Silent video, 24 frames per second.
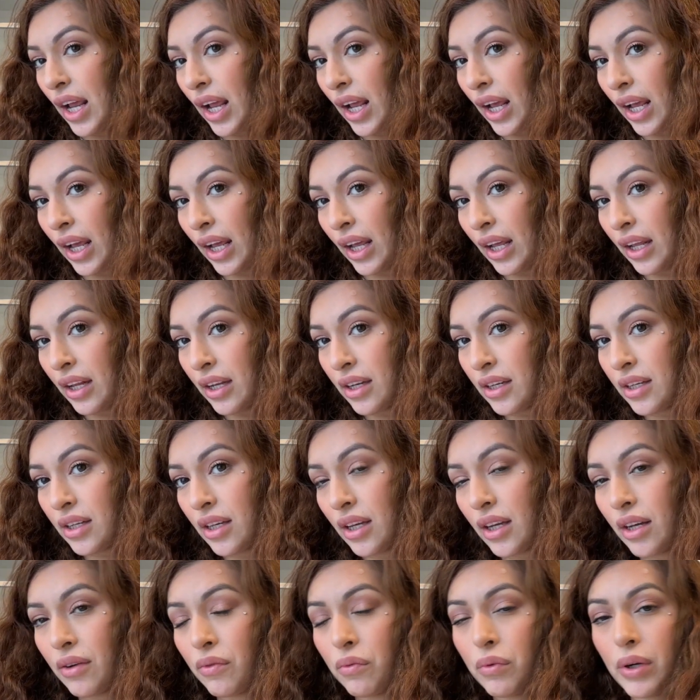and
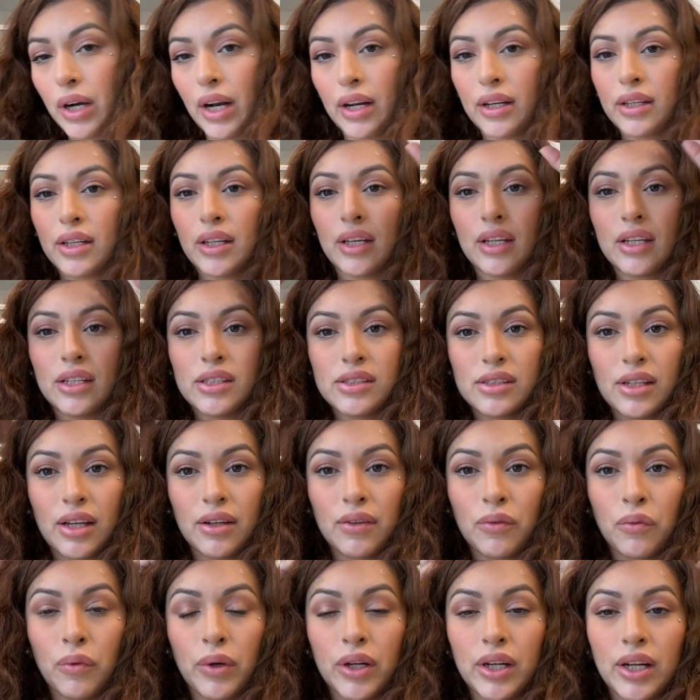what I did is I
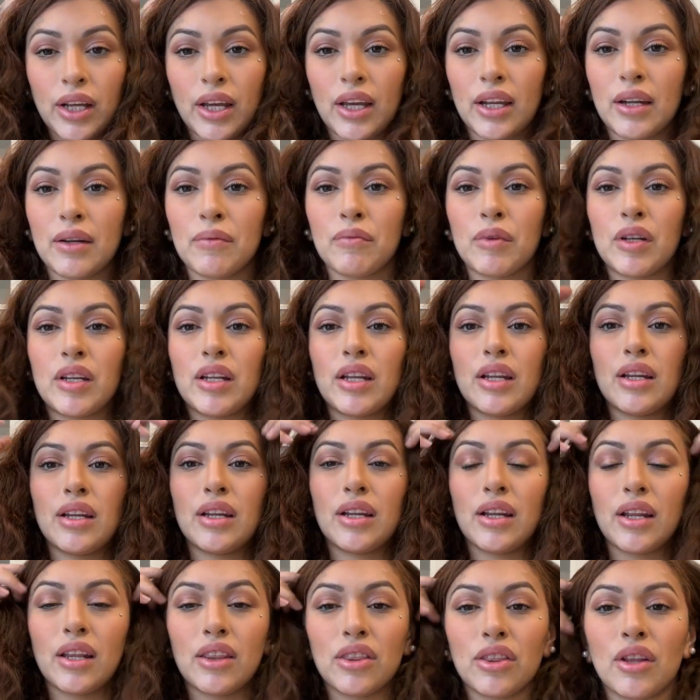went ahead and did
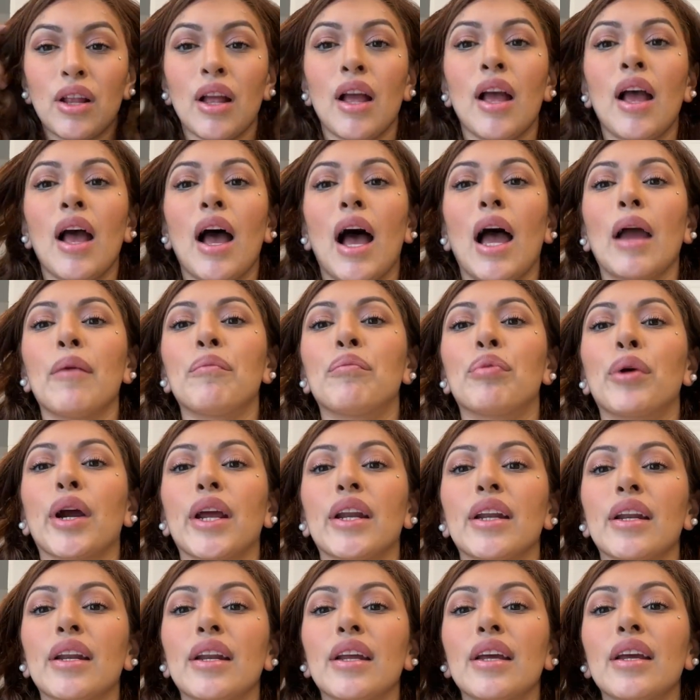it, and I
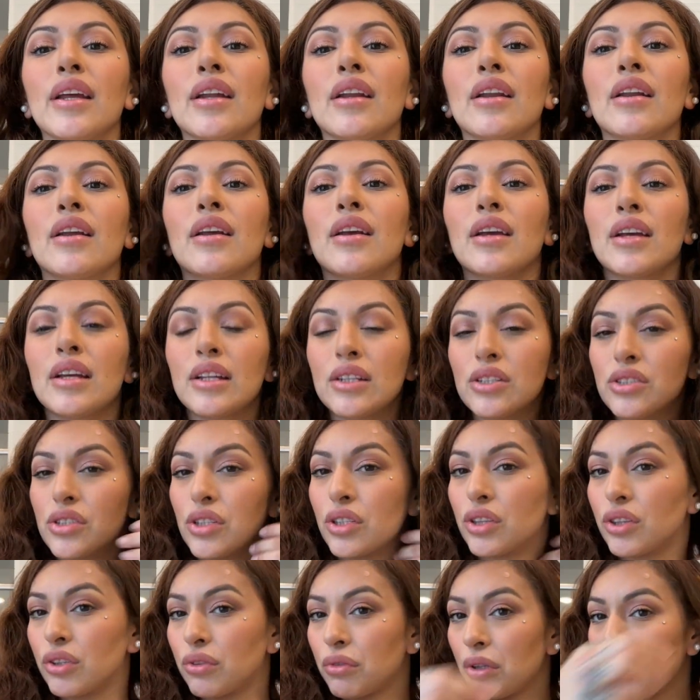braided it into
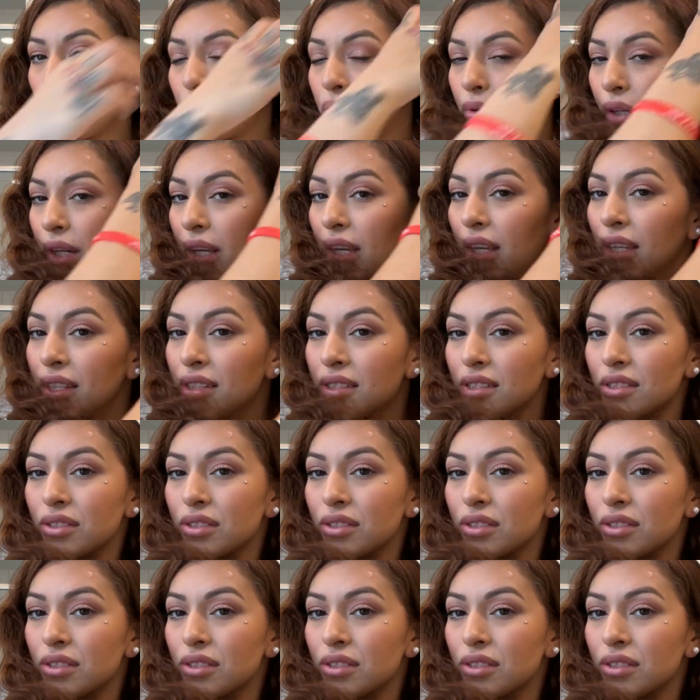3 braids.